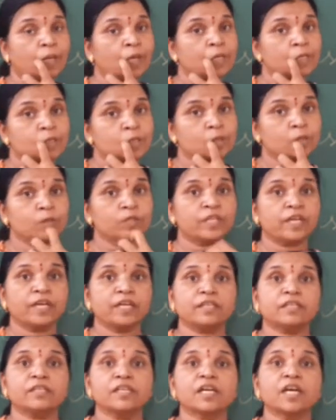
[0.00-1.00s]
so
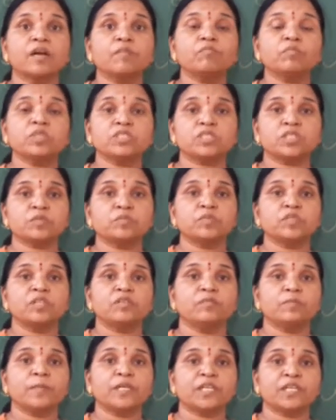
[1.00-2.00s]
that the
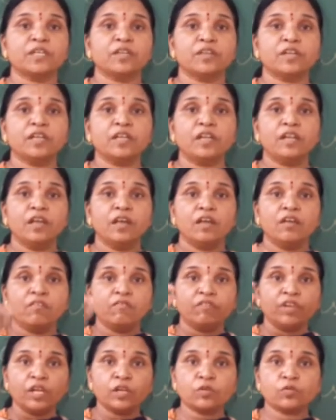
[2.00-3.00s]
combustible material
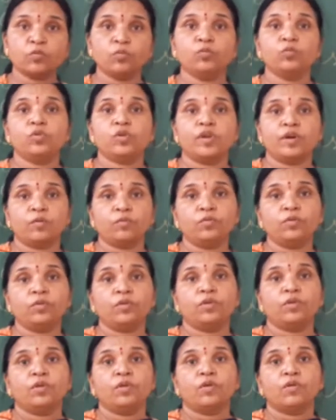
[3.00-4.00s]
will cool down
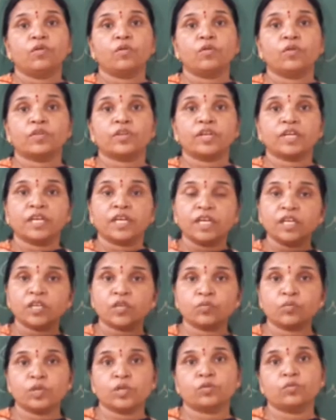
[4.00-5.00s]
or the
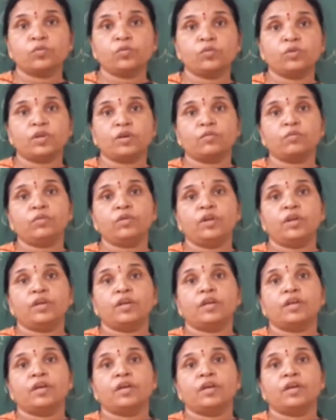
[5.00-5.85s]
heat will cool down